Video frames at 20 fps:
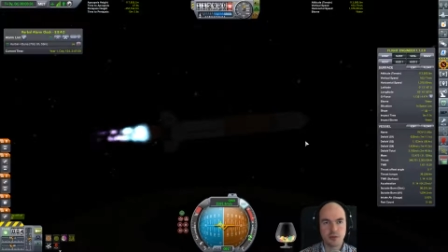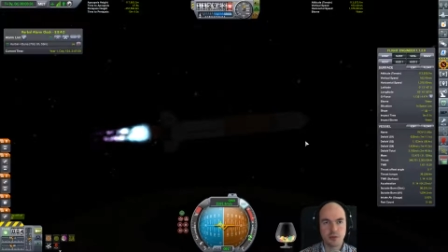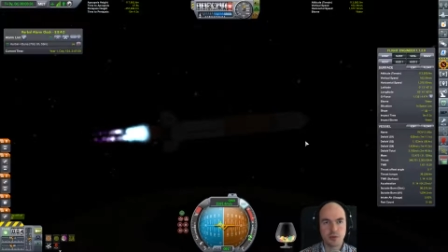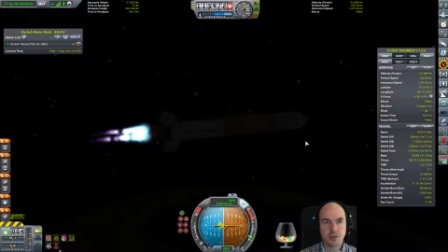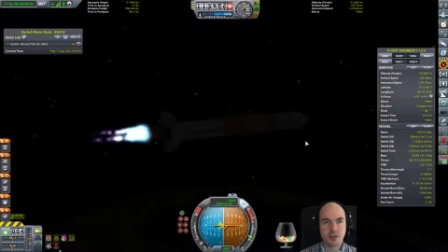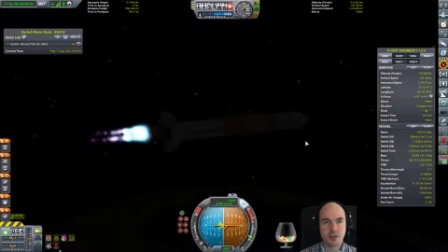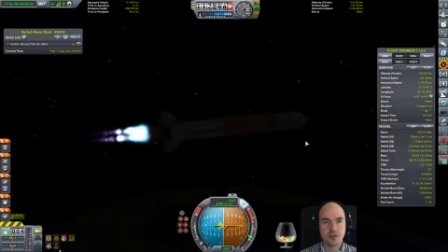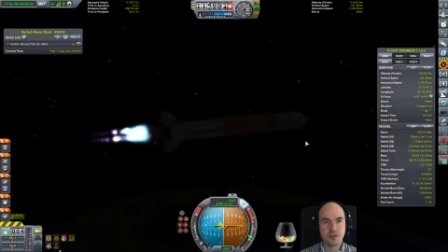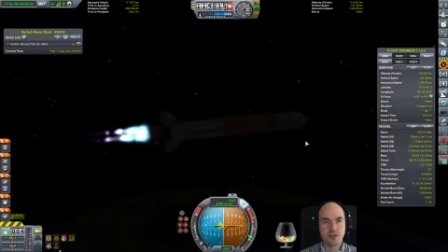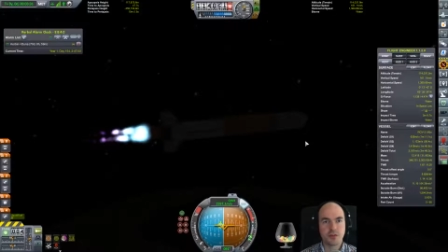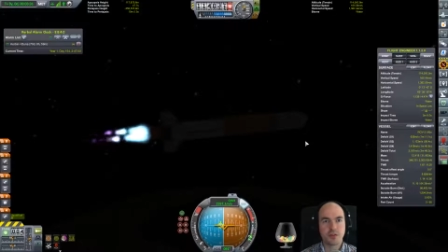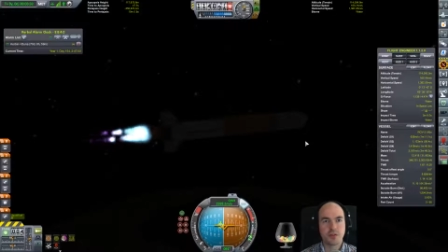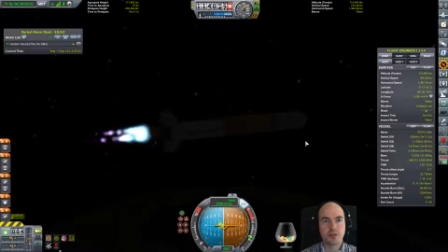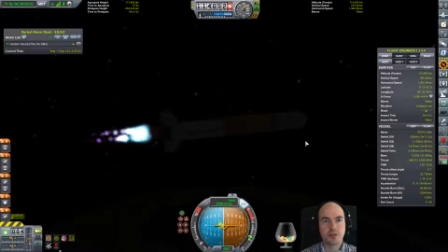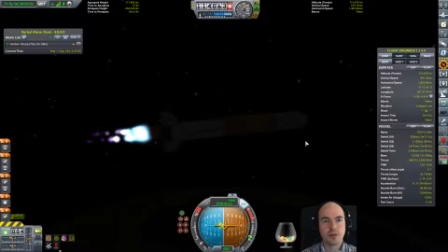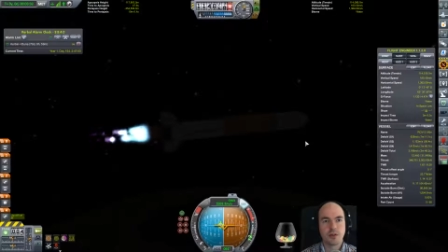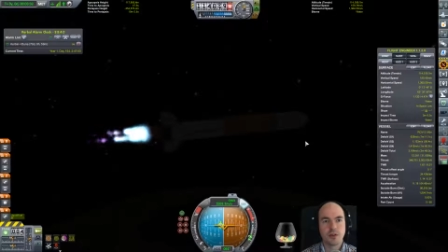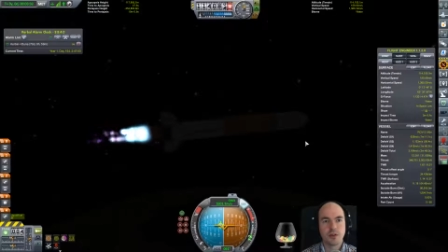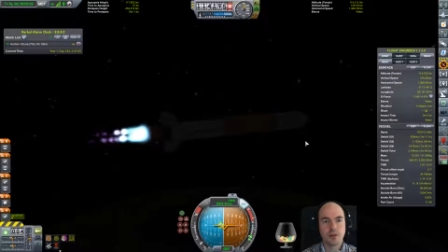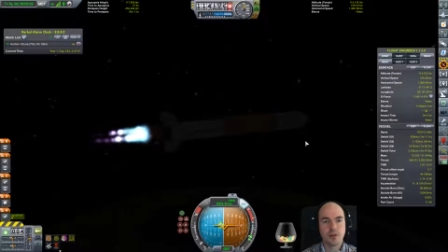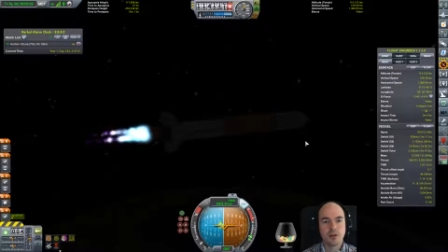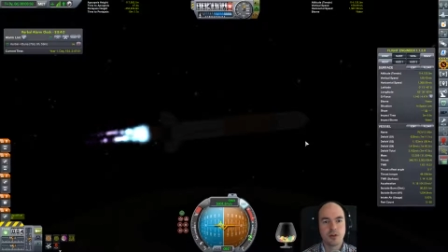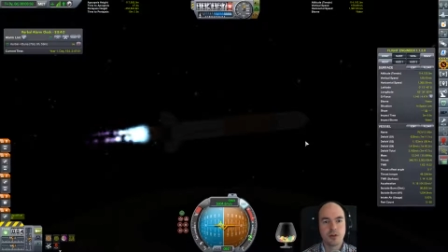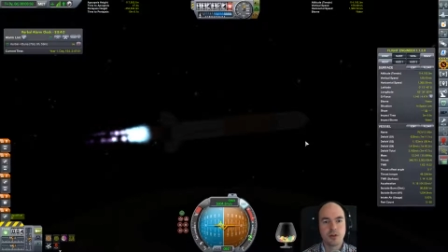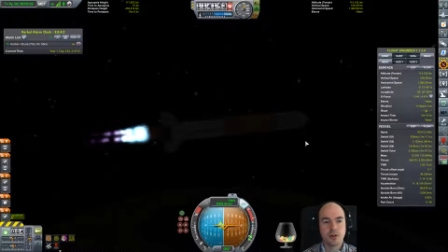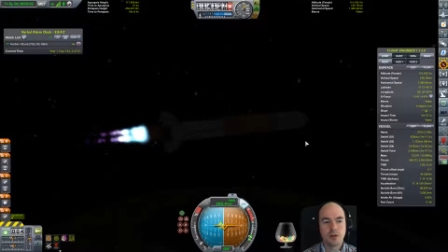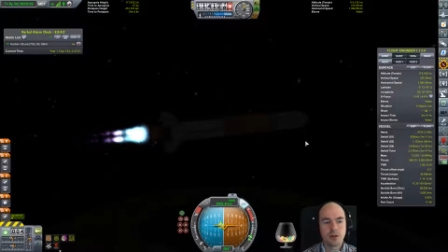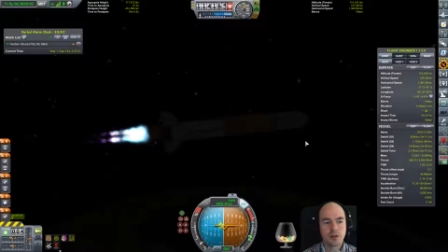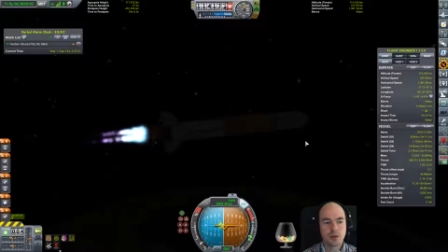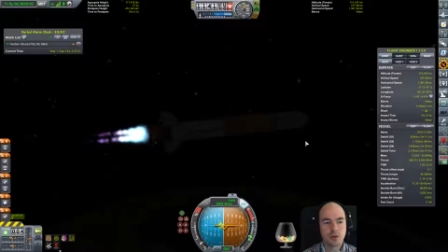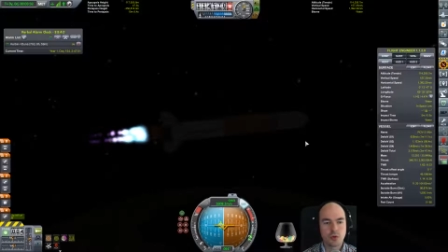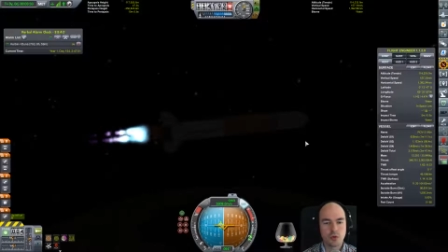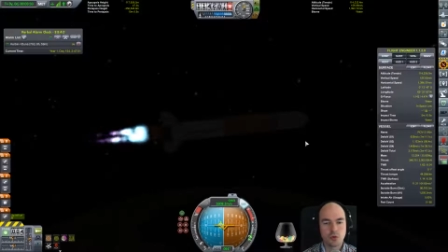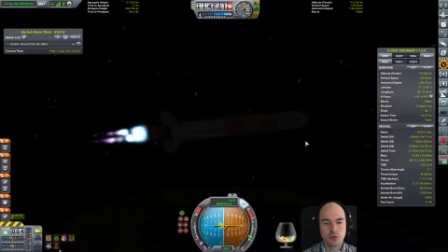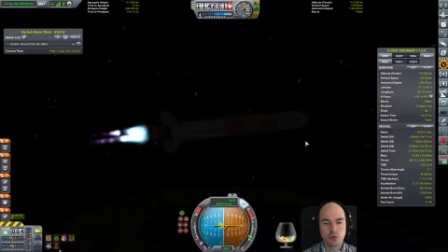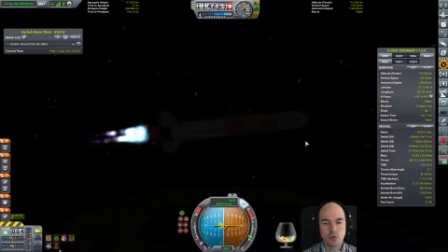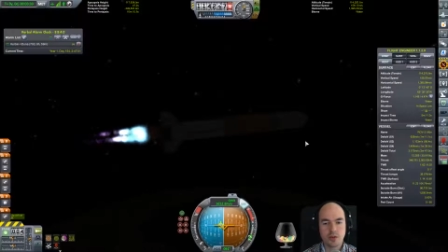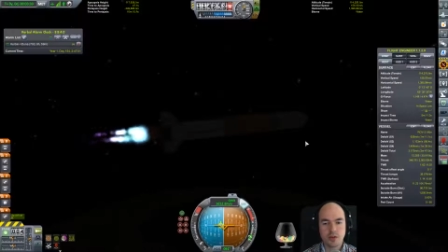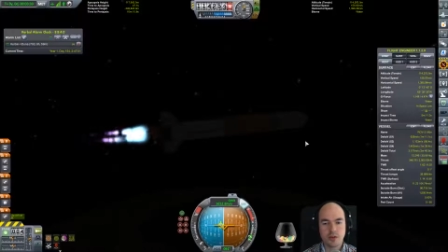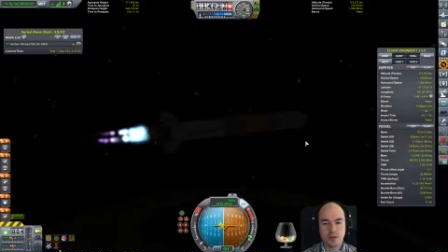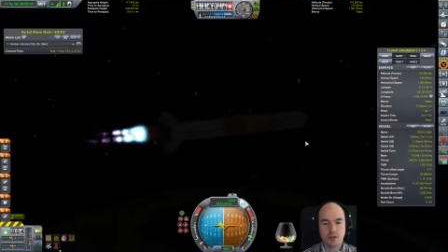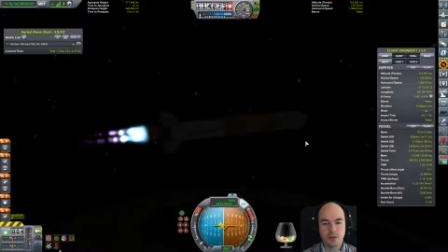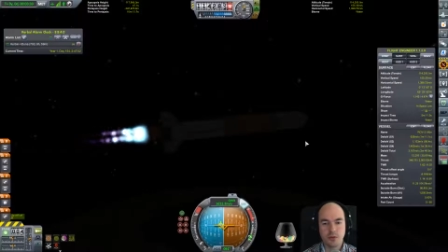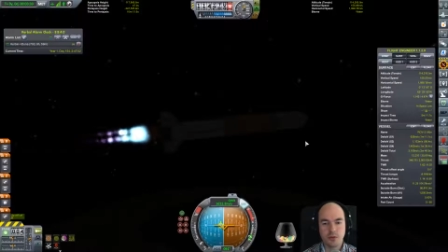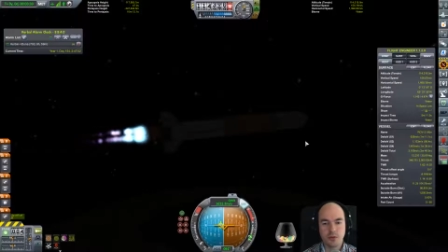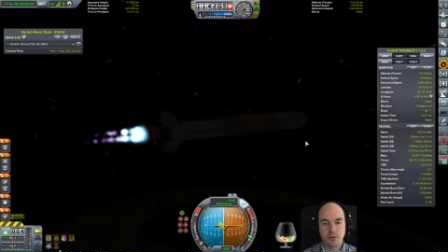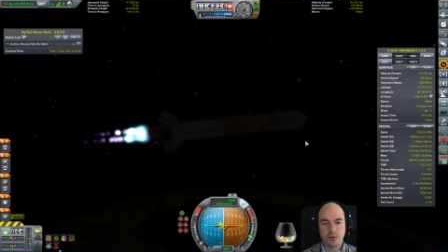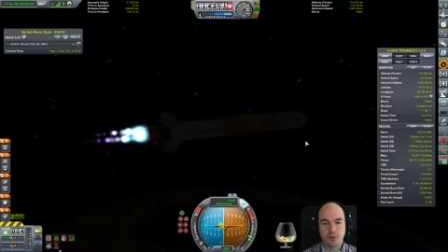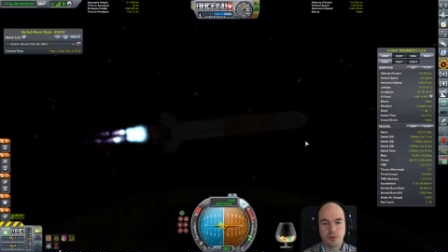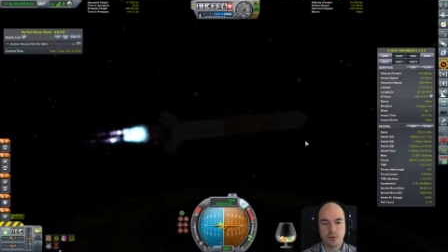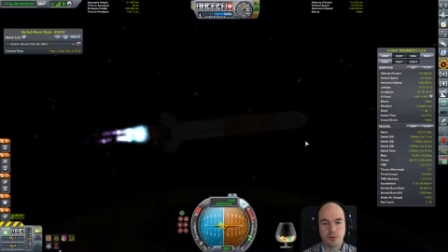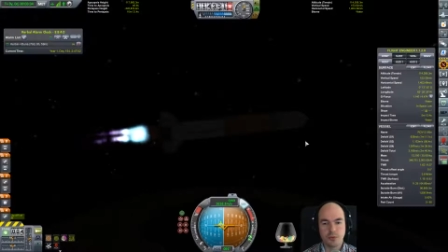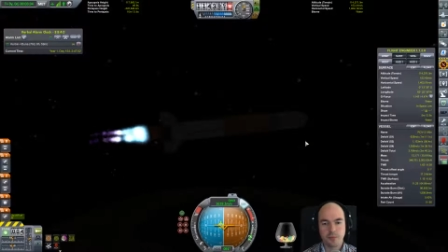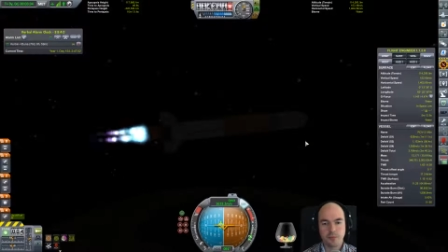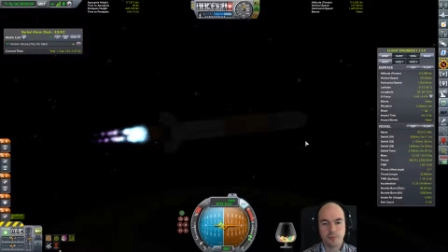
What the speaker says: which is great news.